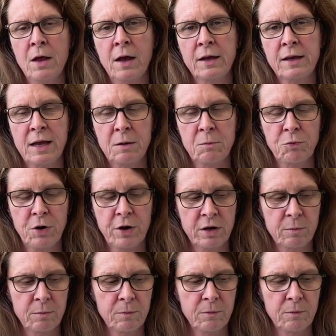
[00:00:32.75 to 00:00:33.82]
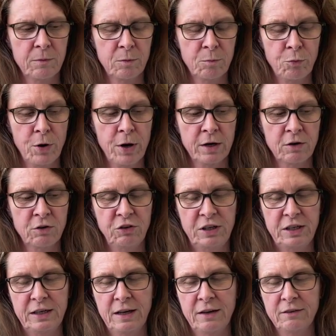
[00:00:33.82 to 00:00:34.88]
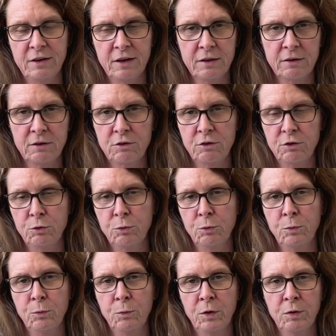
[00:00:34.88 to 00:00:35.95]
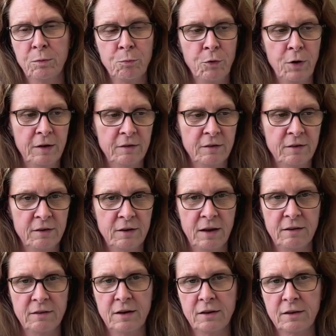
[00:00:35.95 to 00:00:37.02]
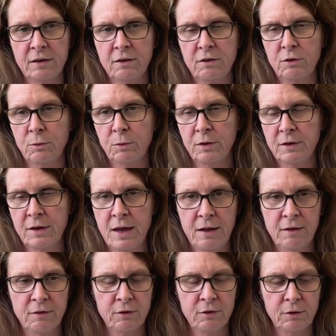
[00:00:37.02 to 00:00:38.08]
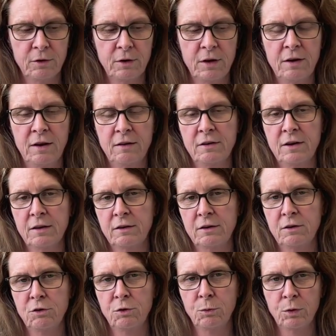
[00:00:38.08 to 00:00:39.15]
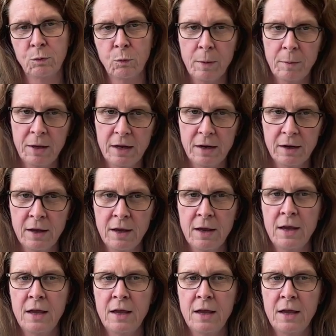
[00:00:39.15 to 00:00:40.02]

Again, BRCA, BRCA gene has nothing to do with breast. It has nothing to do with cancer. It has nothing to do with women.